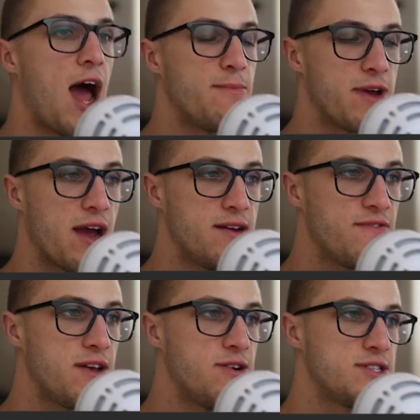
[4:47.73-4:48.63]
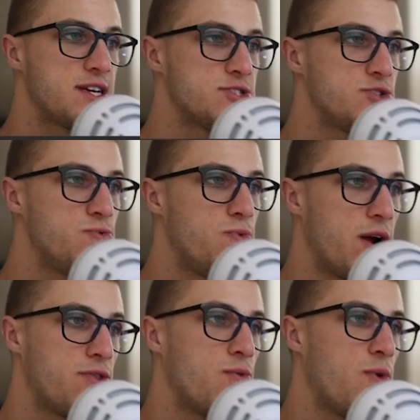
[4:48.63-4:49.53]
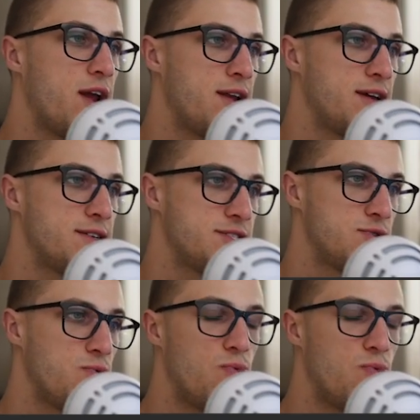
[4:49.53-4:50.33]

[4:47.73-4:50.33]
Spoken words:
I'm kind of curious as to where the weight is